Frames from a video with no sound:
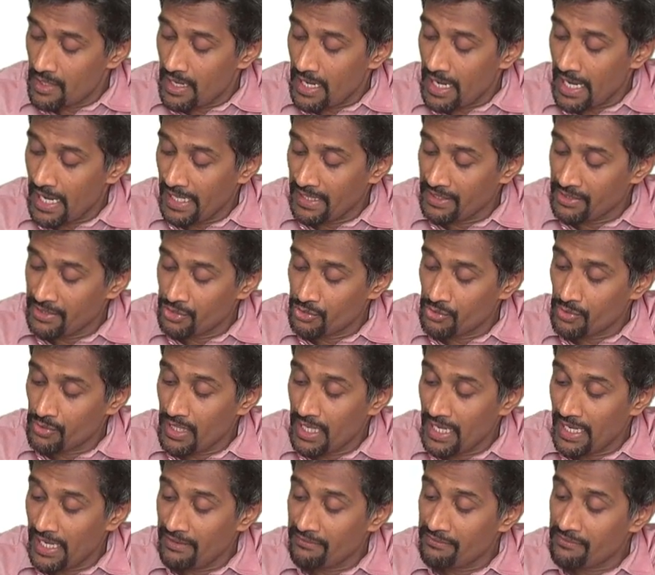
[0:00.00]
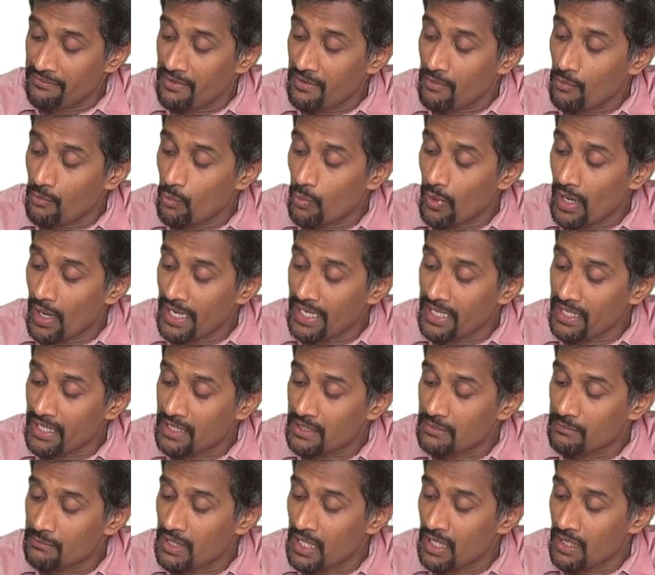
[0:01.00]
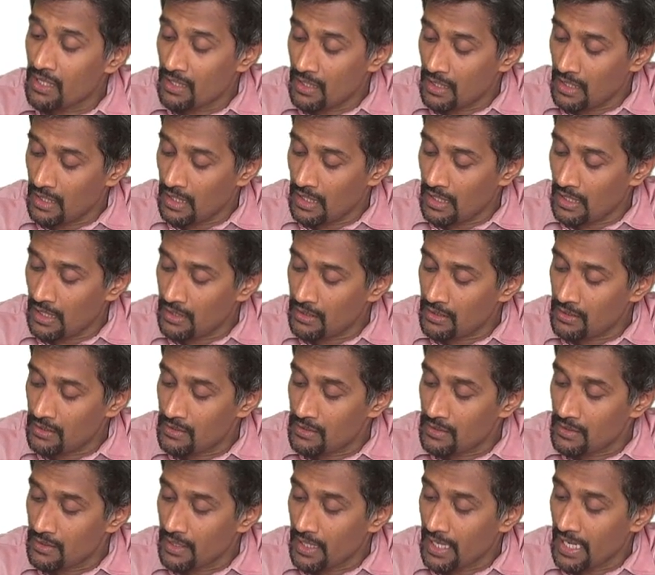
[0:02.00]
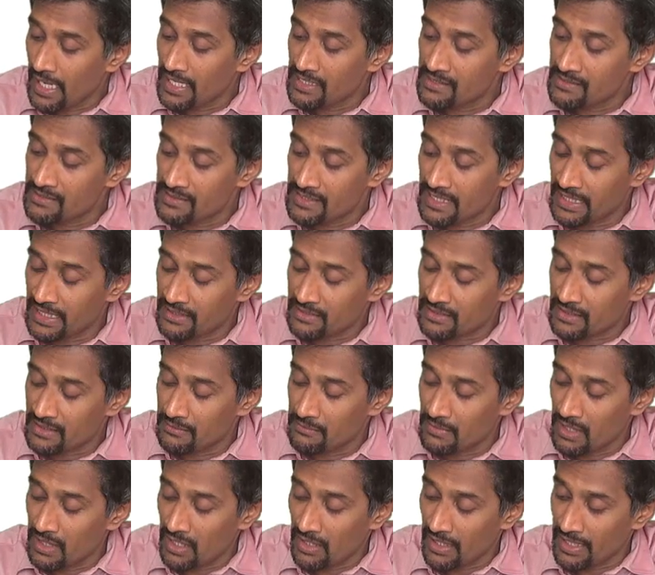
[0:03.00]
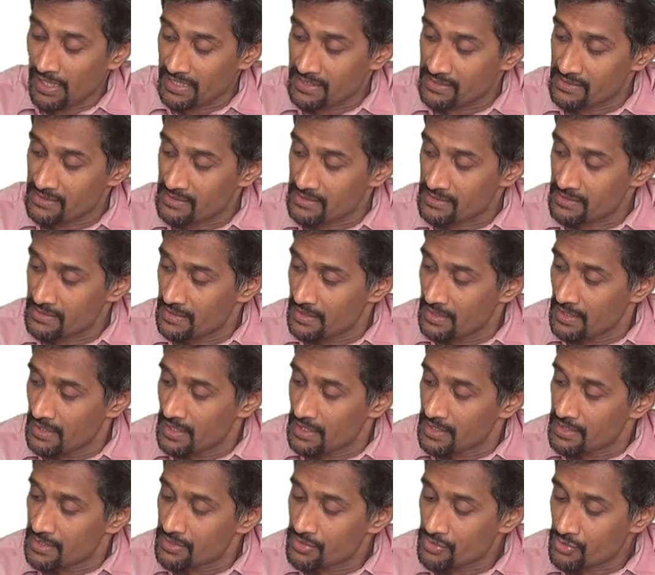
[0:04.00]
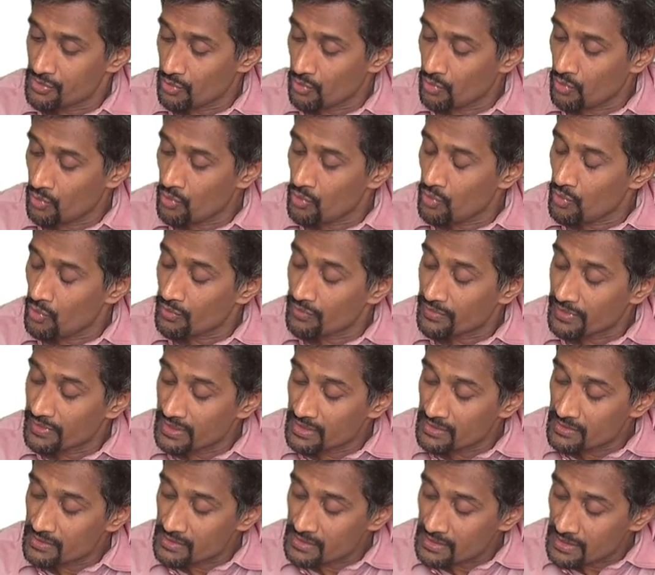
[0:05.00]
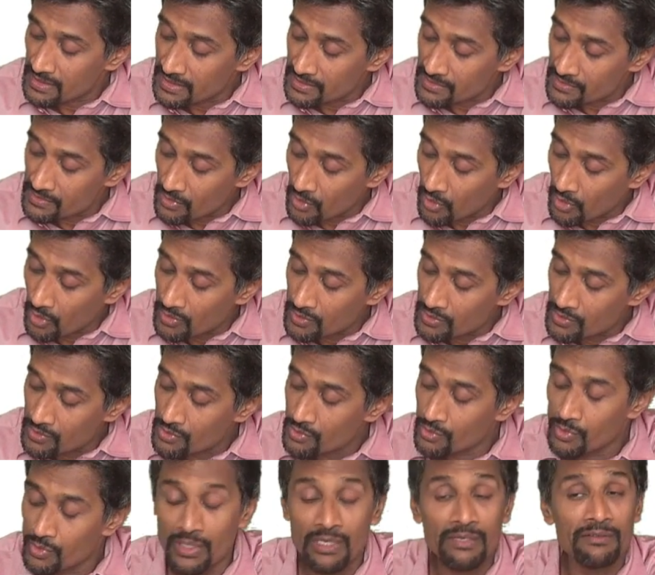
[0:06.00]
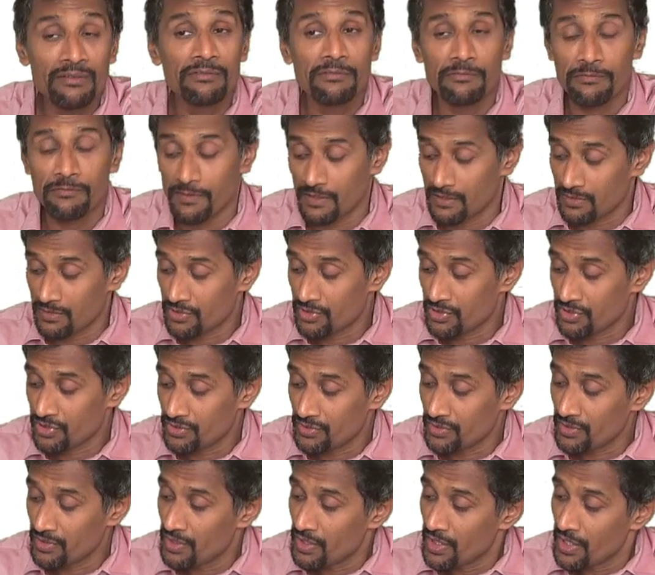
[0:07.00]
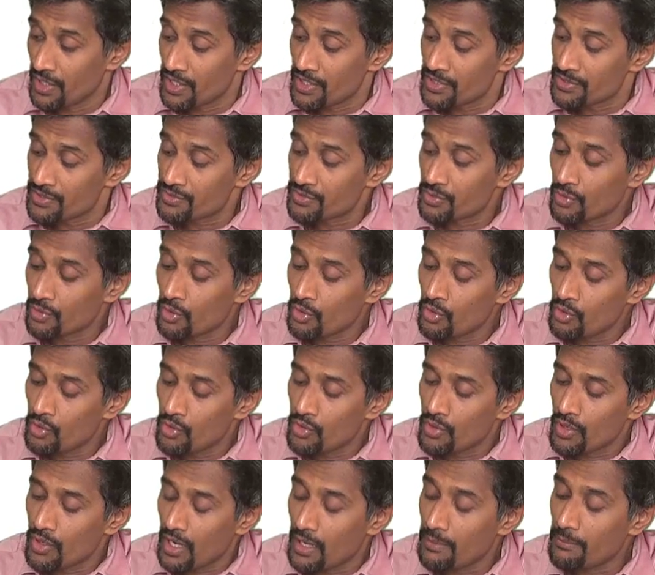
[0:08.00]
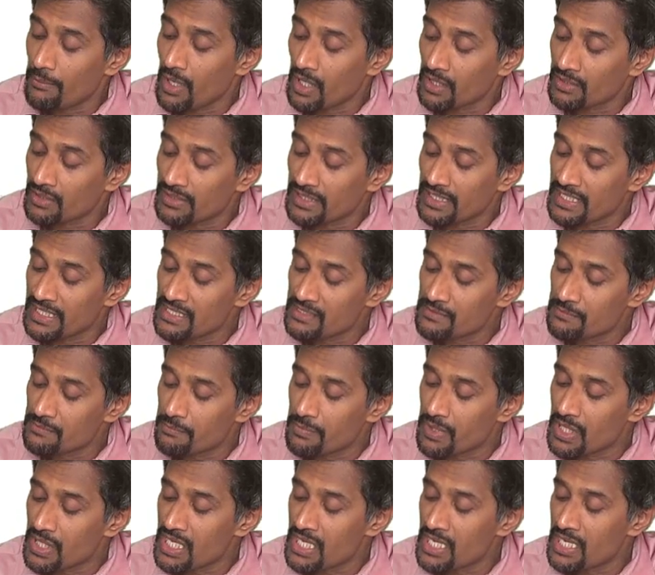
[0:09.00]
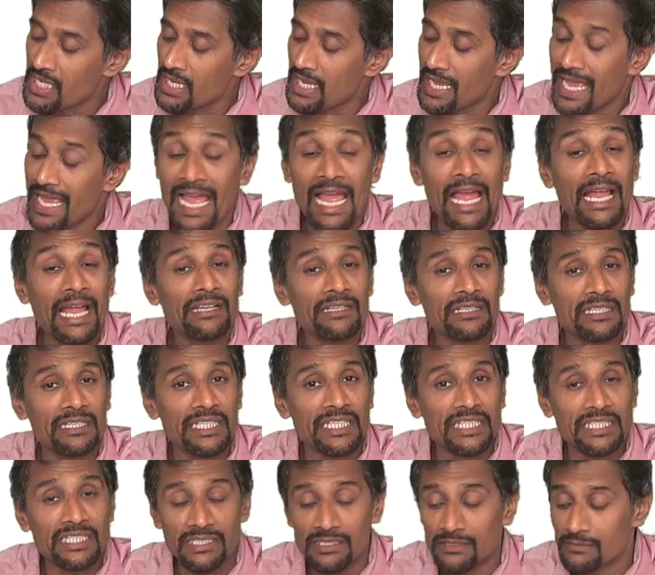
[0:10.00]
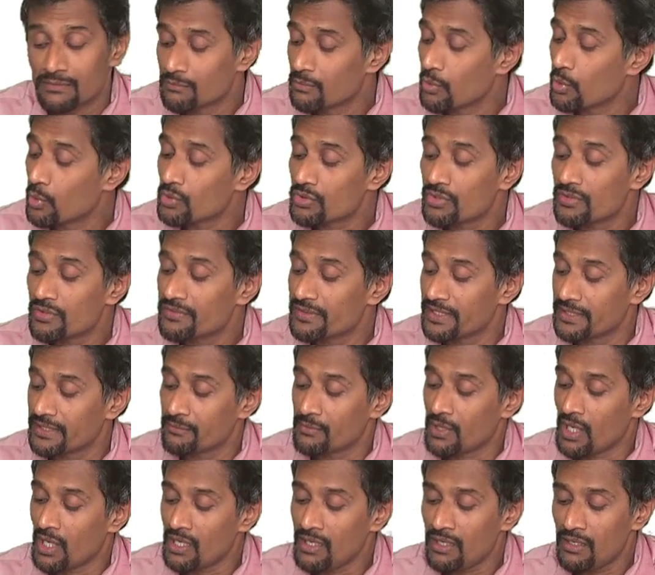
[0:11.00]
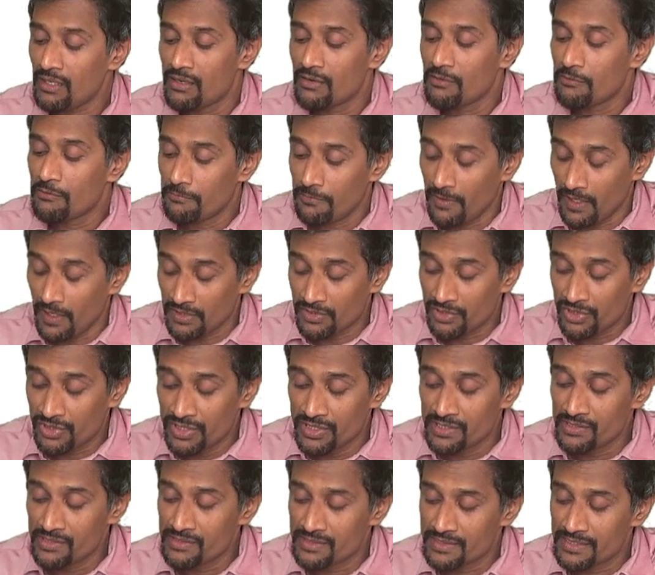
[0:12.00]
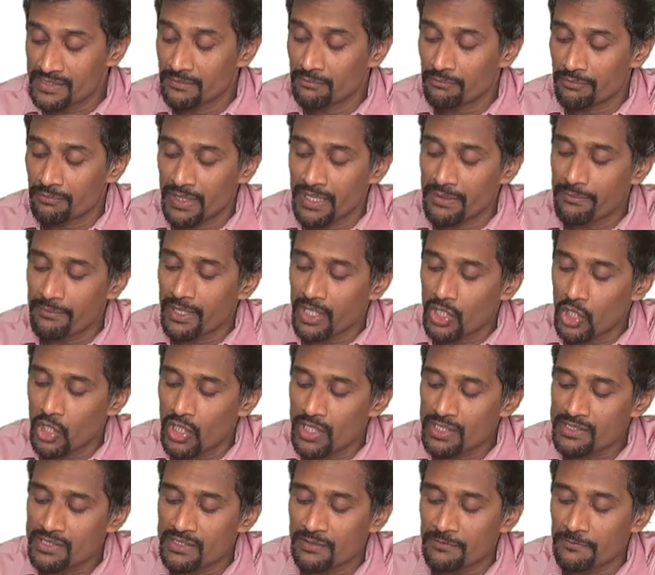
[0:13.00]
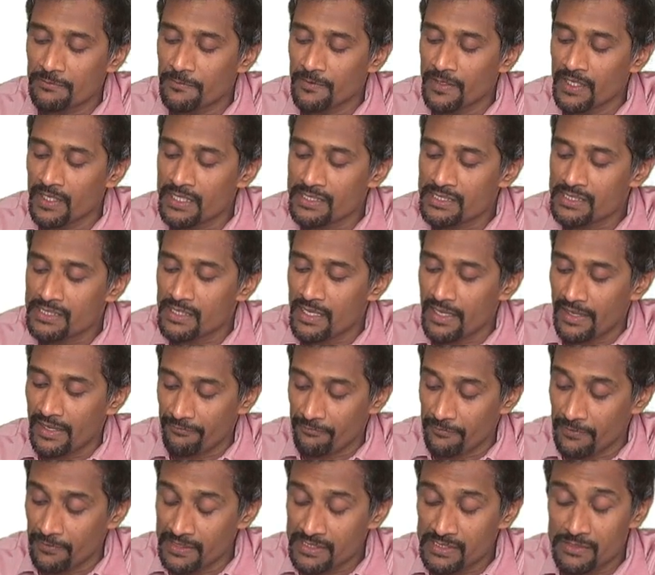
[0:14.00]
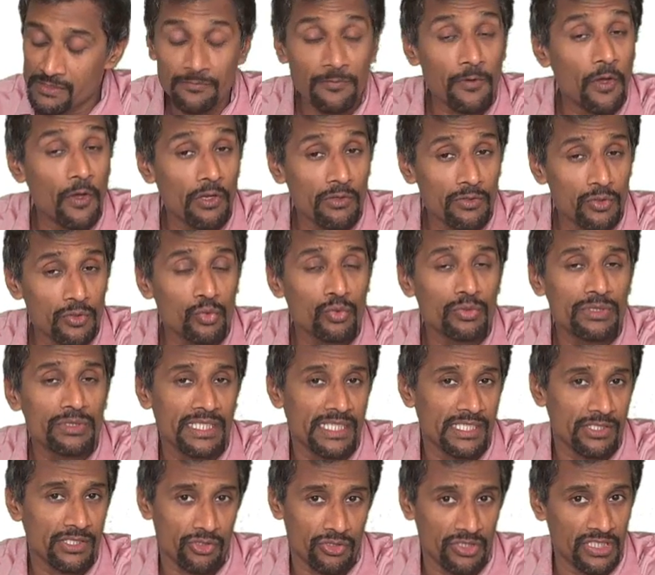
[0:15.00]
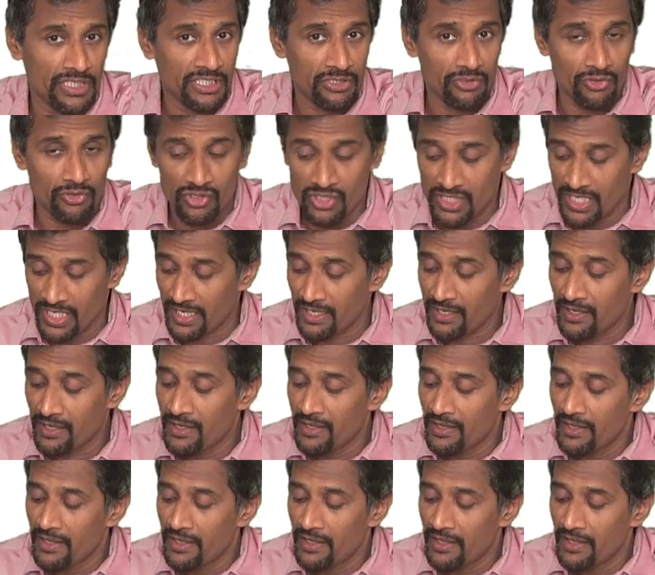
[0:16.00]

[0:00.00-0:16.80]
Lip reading: and you have y, r, and z, s. So this is also a function. So among these, b and d, both of them are functions, simply because the first of all, two things you need to check.